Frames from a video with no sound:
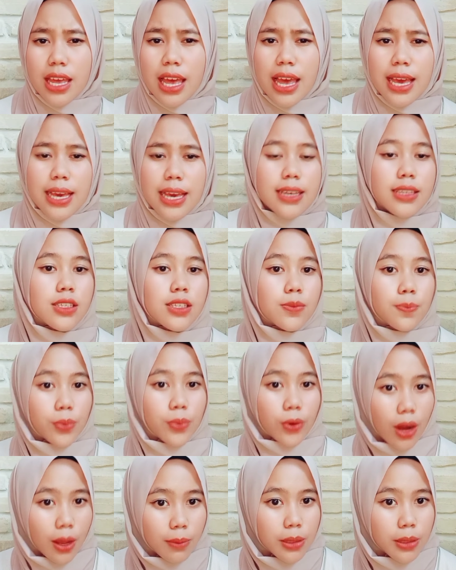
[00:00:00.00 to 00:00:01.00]
it's
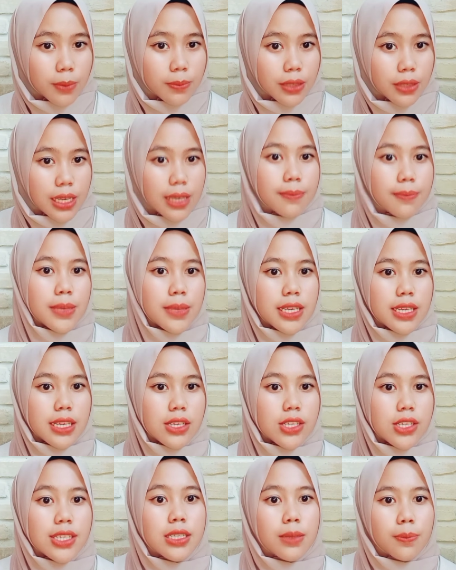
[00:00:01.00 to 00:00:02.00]
probably because
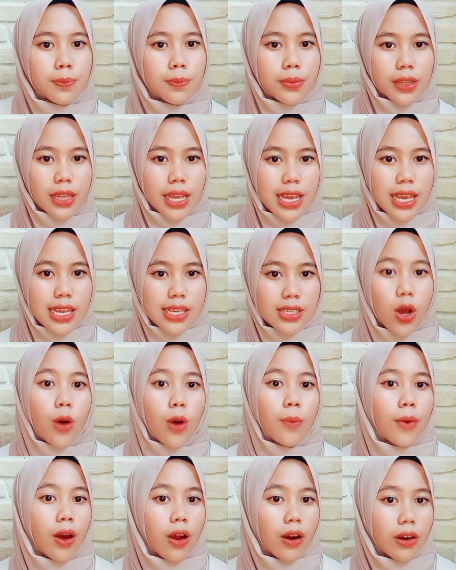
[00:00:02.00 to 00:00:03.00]
the place of
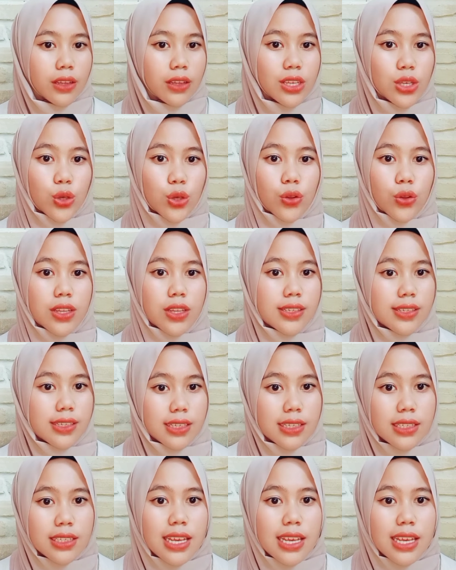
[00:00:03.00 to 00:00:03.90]
articulation